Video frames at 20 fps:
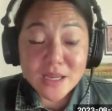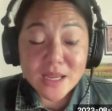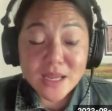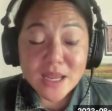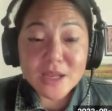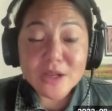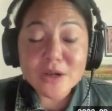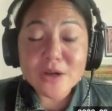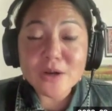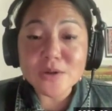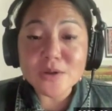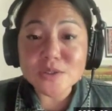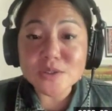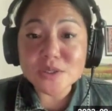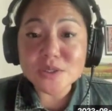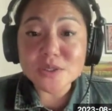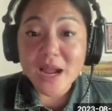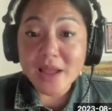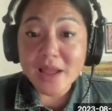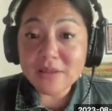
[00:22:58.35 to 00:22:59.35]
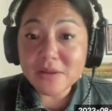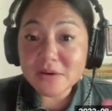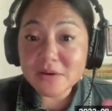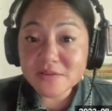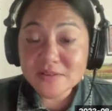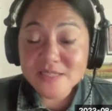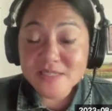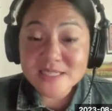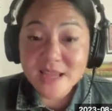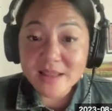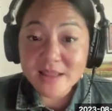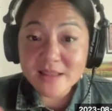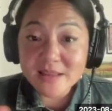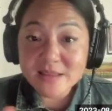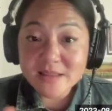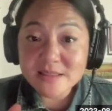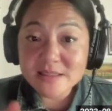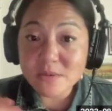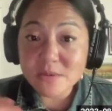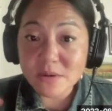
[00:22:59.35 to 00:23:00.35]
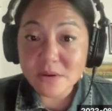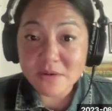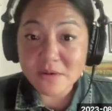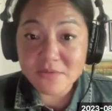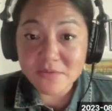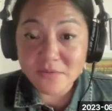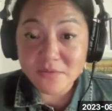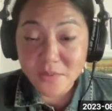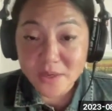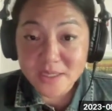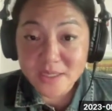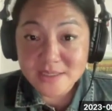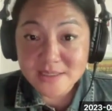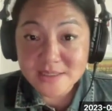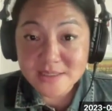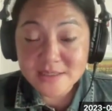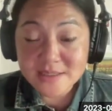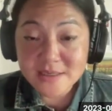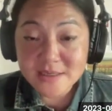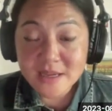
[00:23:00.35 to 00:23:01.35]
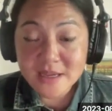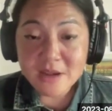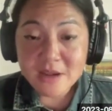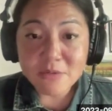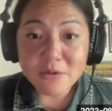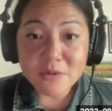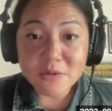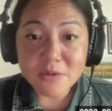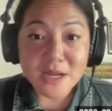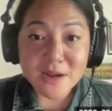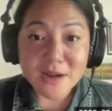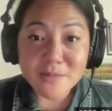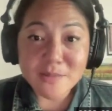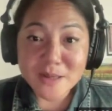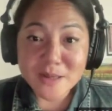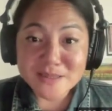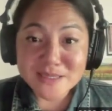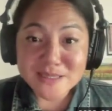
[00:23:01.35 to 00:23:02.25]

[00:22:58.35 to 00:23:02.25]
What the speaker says: a culture either of silence or of voice. When we talk about